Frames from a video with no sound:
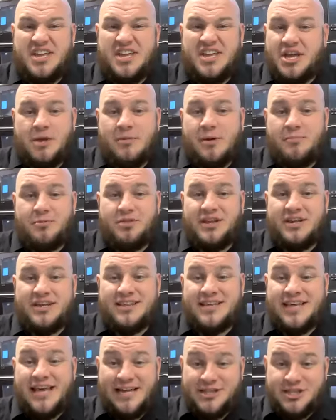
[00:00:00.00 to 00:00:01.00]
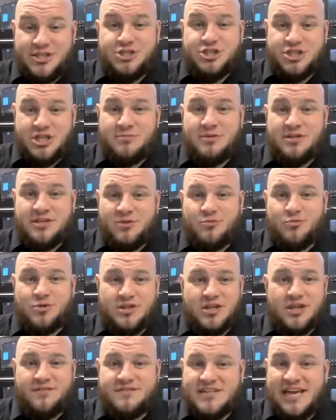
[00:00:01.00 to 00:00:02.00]
can come up with anything, I legitimately would
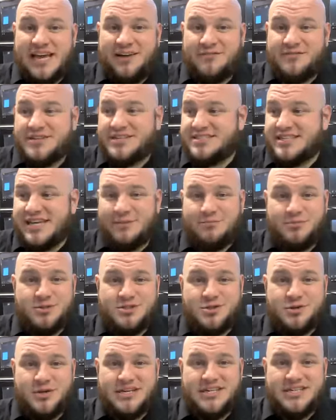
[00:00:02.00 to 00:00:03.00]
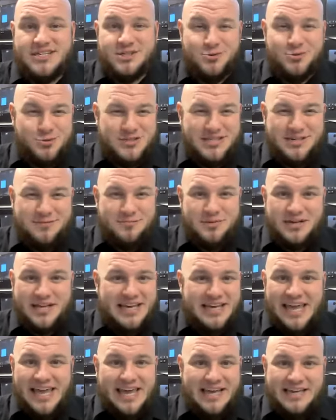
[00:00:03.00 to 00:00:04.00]
love to have an example so I can use it, but
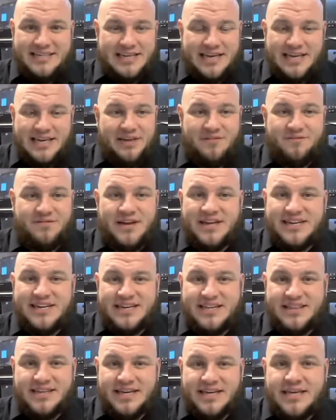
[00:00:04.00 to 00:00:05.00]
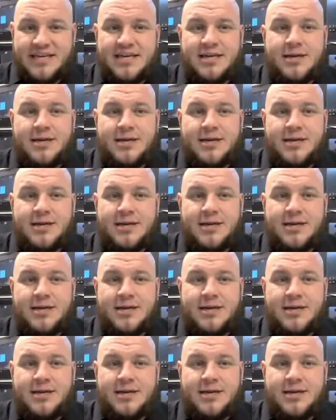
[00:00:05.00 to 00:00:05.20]
I can't find anything.